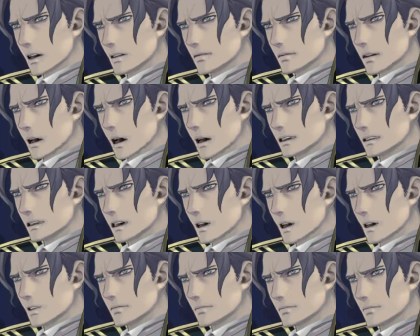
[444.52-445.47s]
And I should
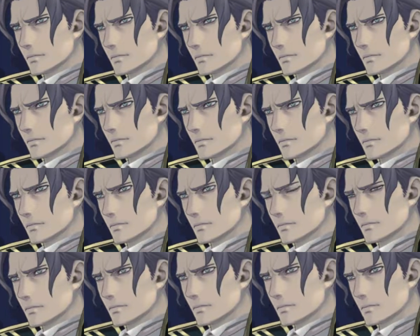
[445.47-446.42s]
remind the court
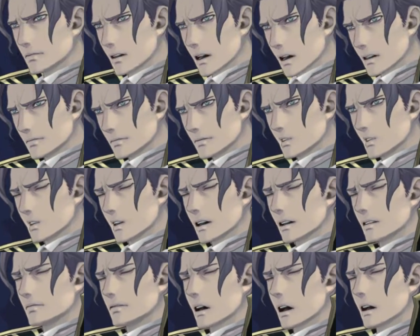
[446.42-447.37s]
that
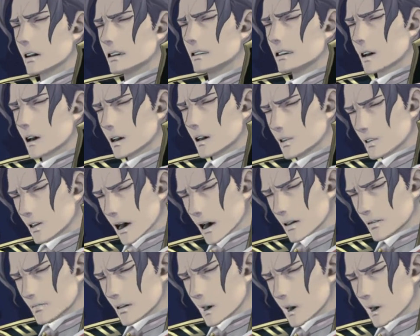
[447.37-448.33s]
the firearm in
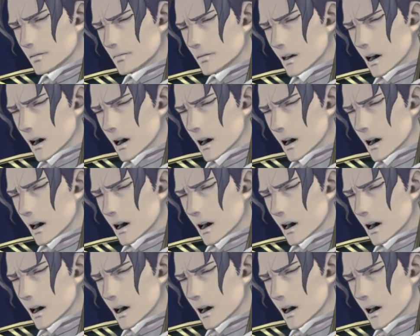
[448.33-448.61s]
question was